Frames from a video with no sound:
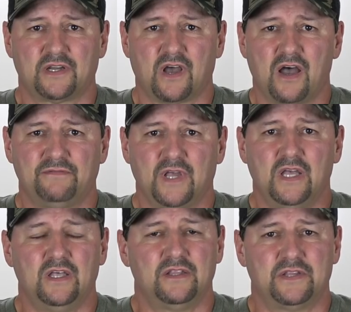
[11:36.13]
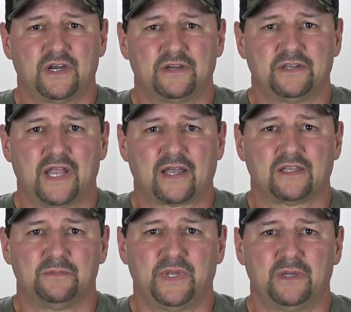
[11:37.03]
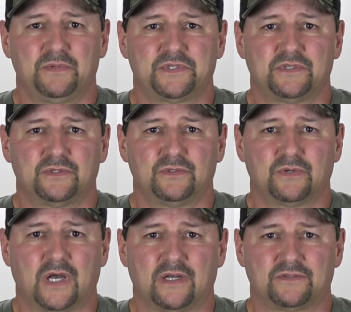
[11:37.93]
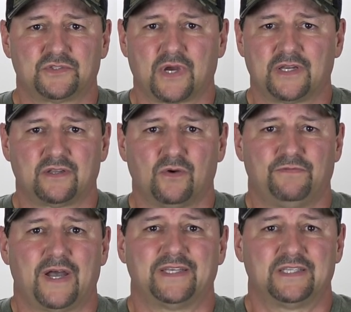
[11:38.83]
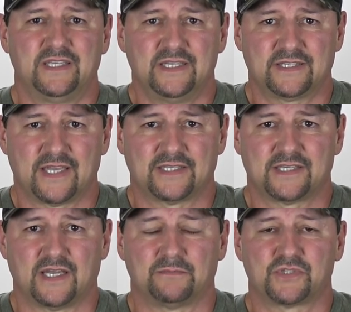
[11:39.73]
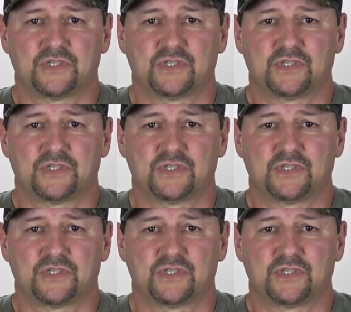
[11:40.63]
it off, they're not going to be able to try to go find a key at that time.